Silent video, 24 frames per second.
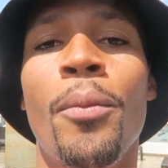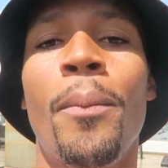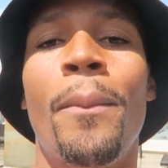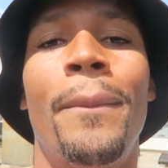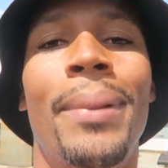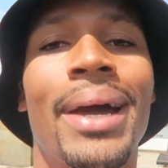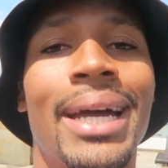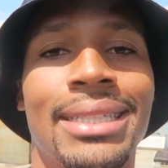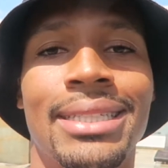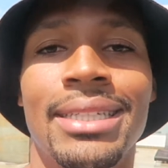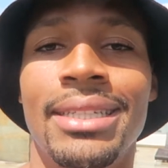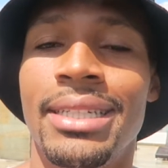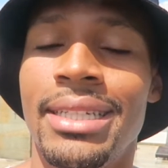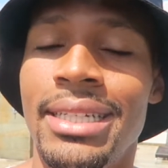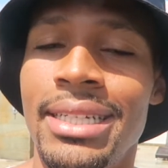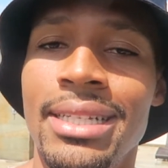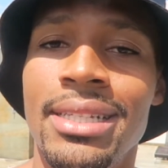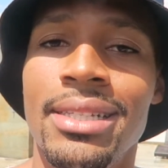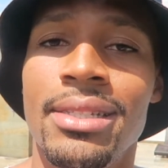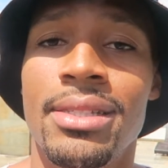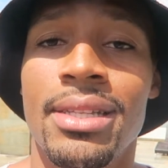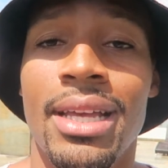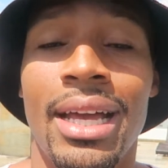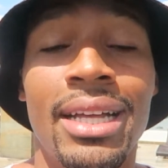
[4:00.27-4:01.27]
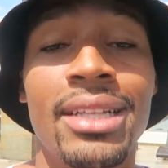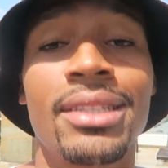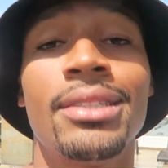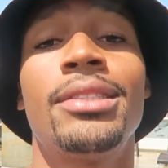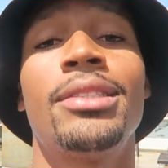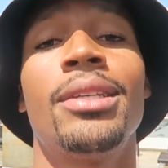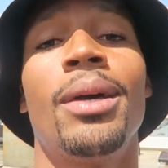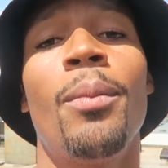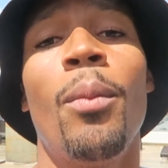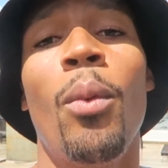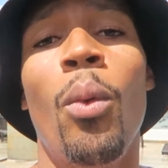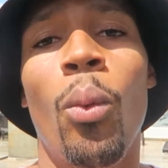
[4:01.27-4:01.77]
you better deals and
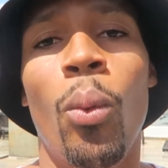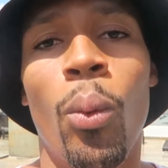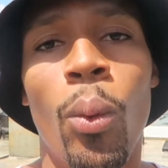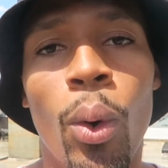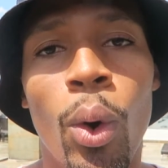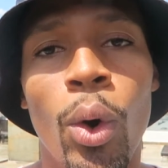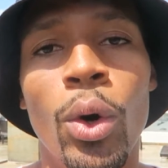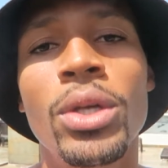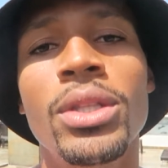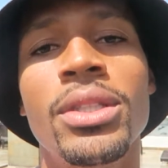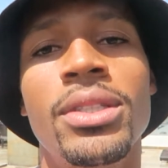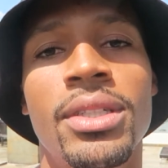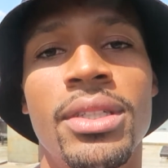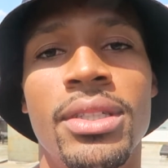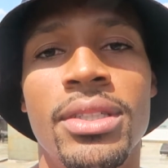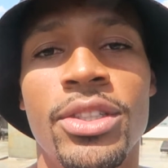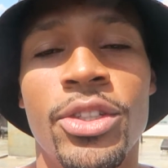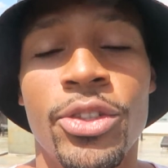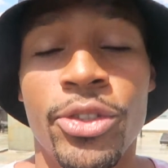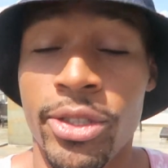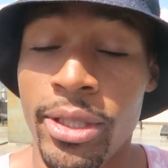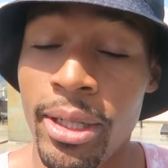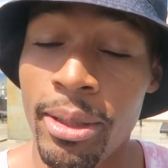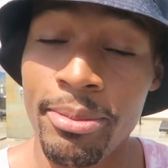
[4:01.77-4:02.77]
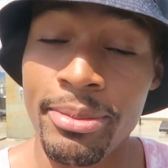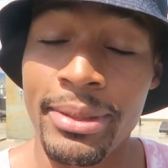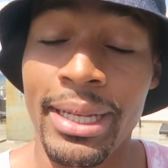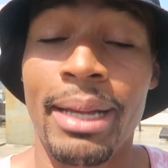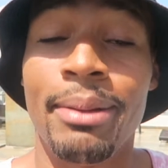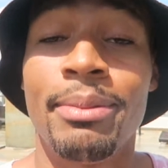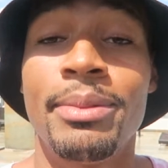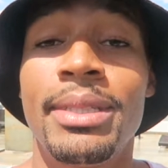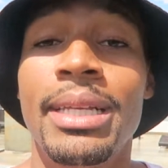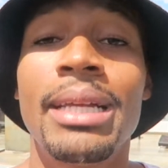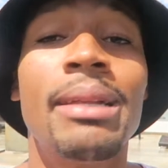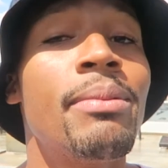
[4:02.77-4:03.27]
some won't, so
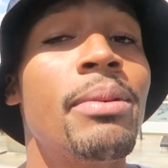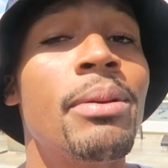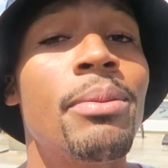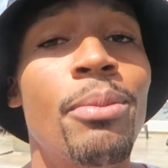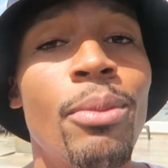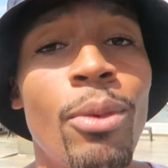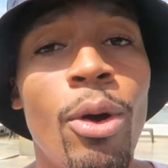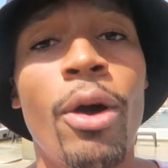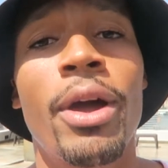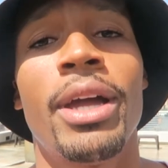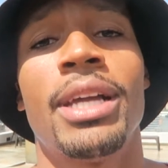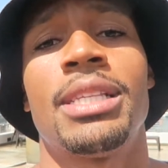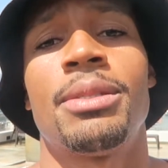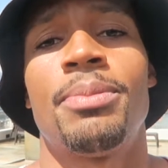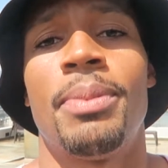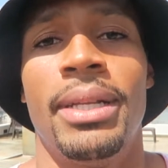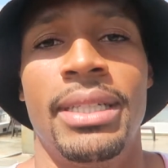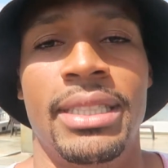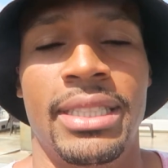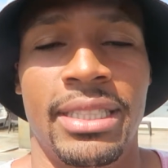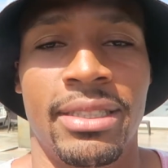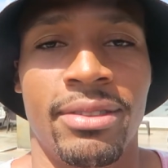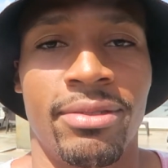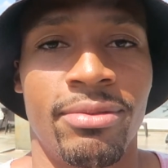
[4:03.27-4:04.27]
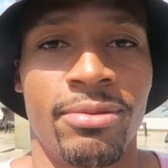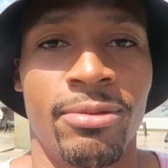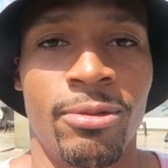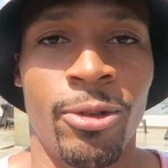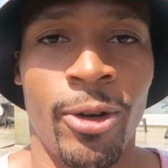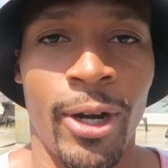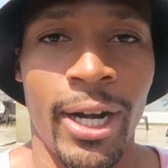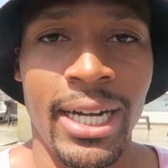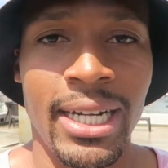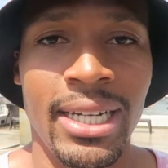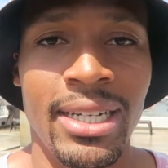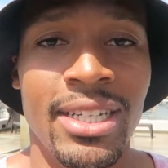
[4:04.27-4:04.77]
sometimes they'll be more expensive,
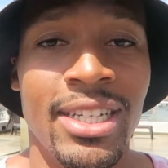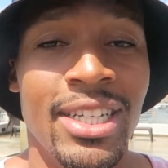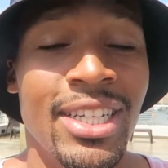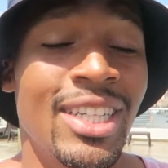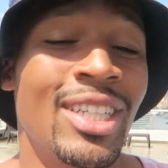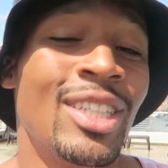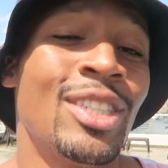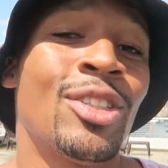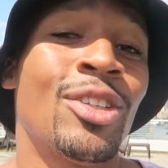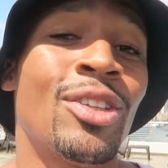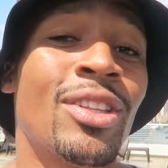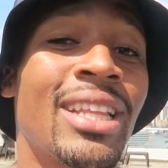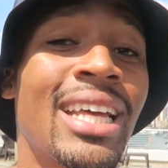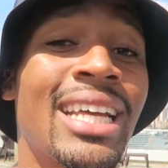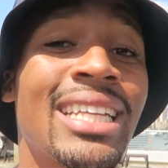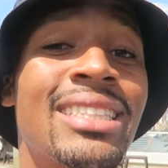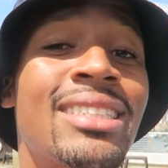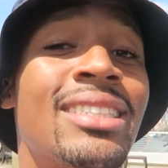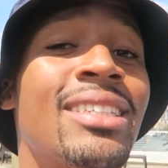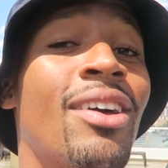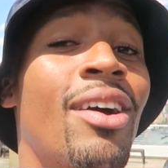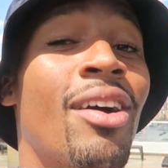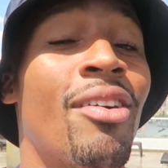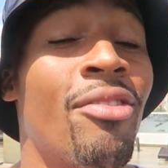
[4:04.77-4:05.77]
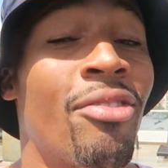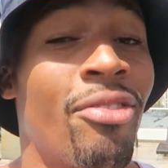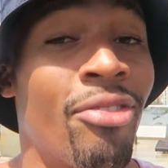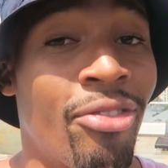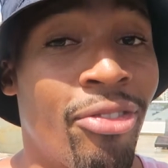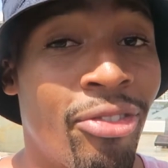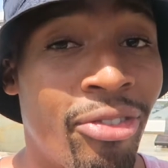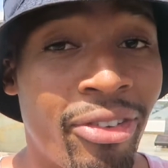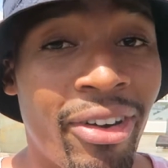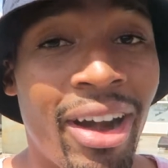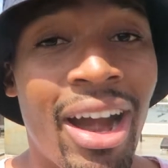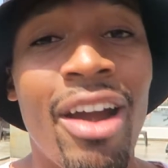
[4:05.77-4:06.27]
right? So that's a
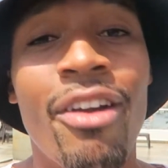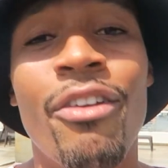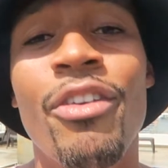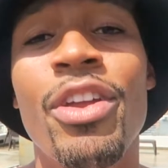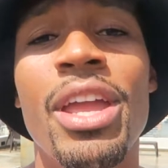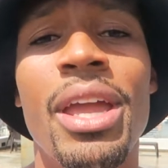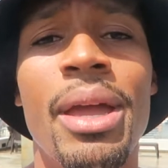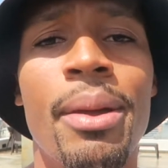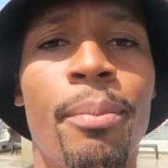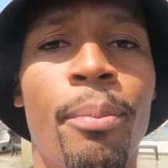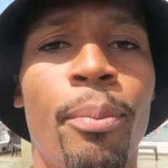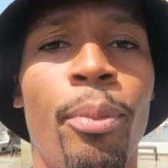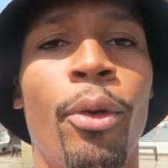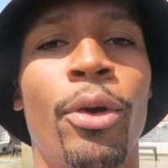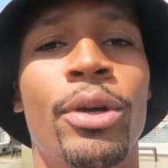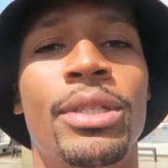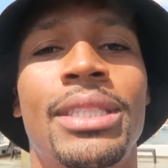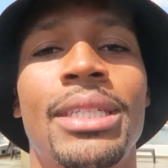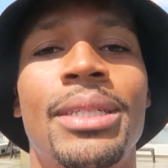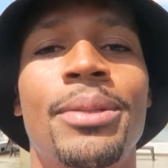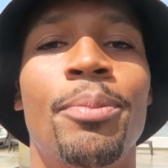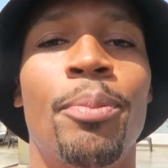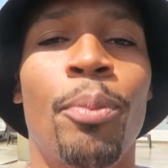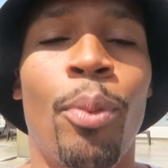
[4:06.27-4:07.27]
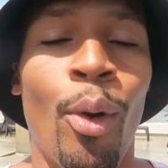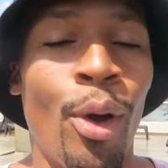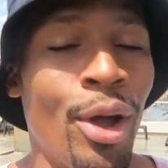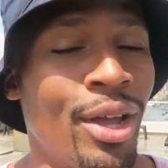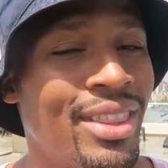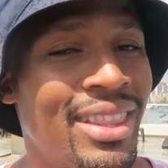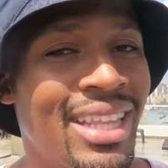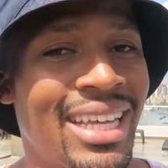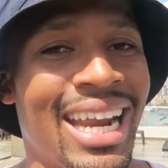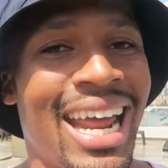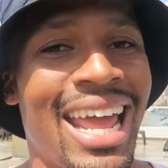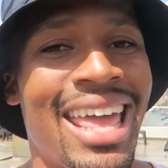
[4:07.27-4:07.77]
very important
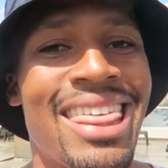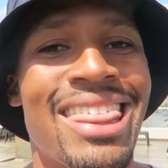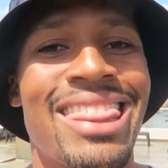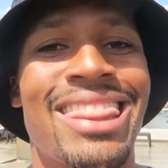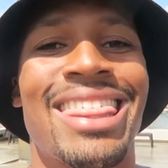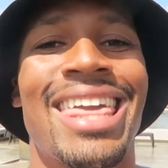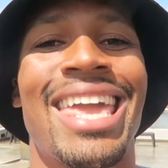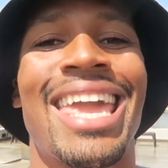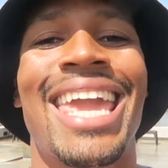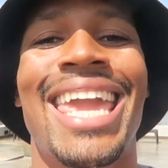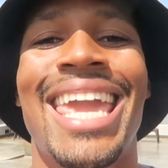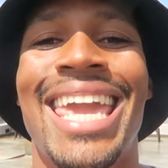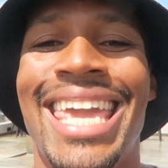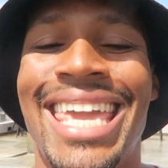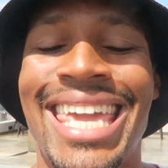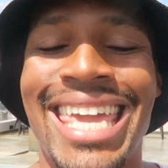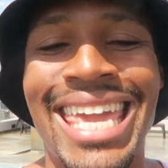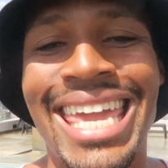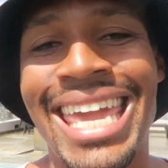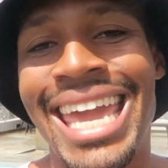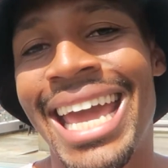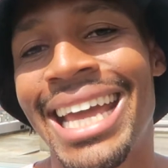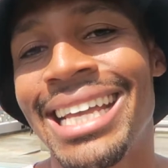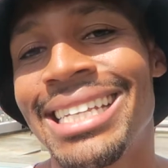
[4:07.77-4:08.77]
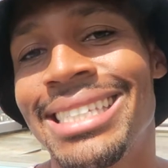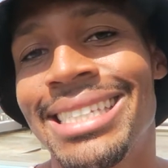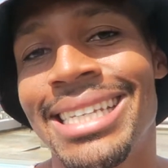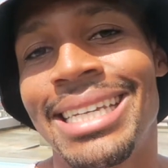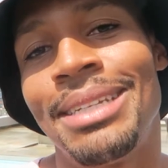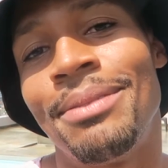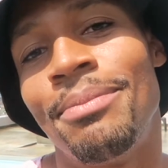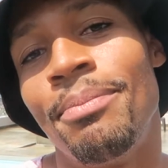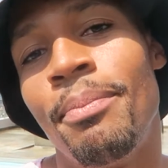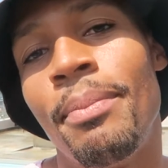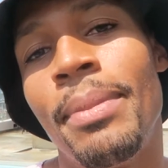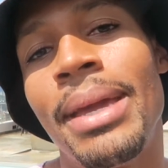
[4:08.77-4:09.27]
point that I think, yes,
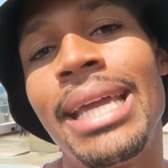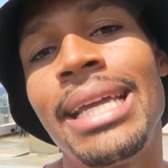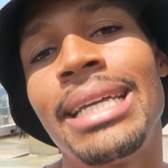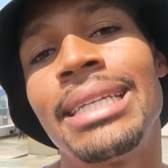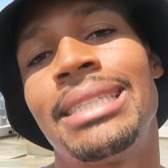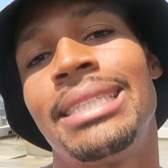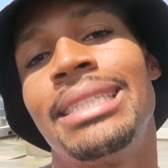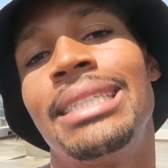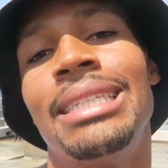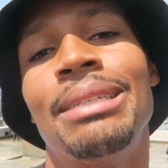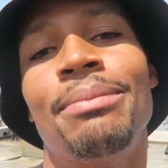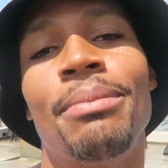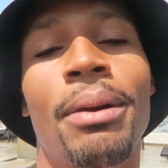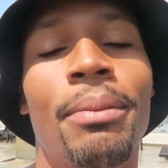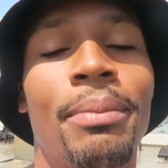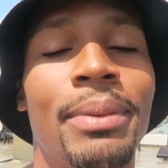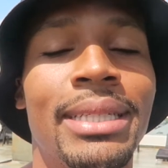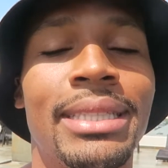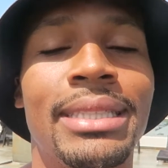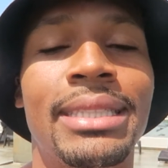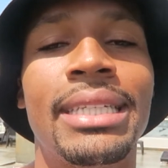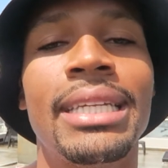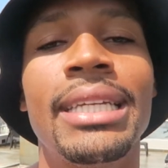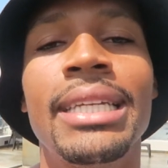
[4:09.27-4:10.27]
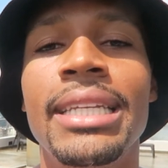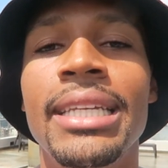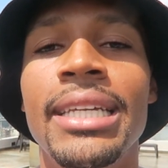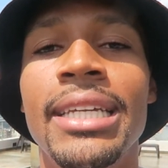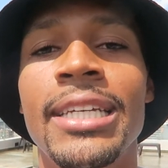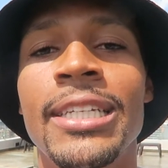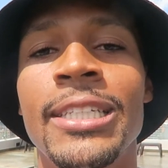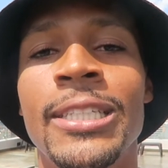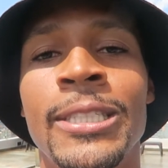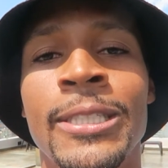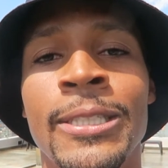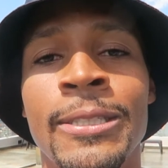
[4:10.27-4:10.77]
it may seem a bit
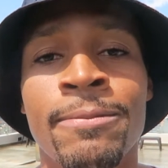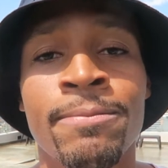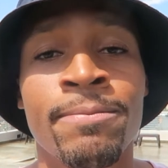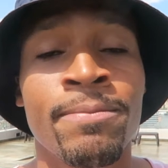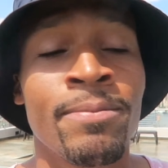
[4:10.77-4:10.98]
tedious